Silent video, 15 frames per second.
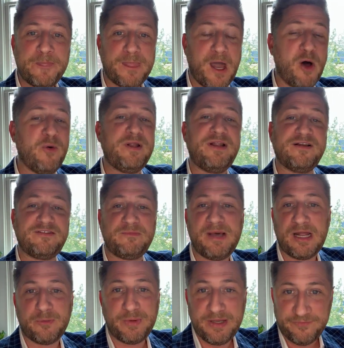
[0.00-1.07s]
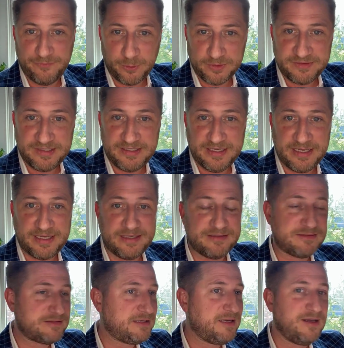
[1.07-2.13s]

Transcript: Oh, it doesn't matter. We have 14 days.